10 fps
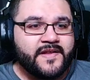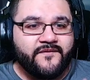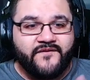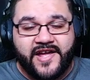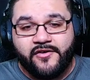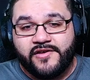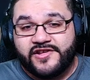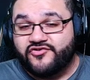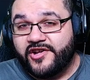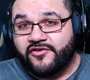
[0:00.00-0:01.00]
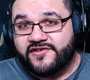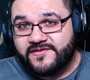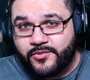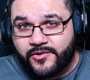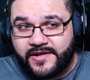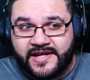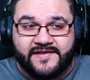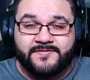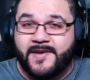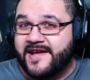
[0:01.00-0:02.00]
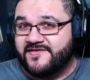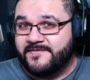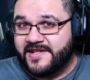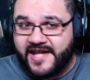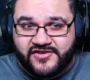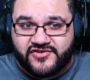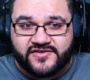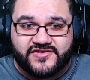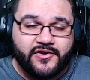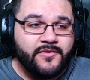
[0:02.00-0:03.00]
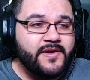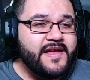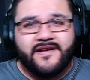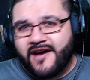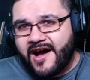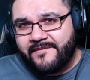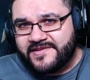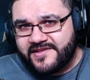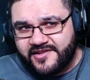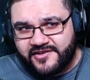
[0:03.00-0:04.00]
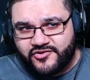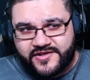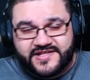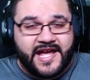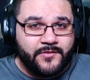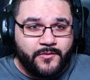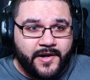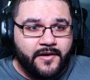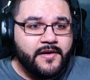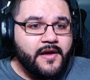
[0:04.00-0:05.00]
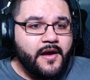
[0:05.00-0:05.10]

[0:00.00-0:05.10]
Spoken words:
Veil is great across the board. It gives passive mitigation, so Obviously, a good choice everywhere.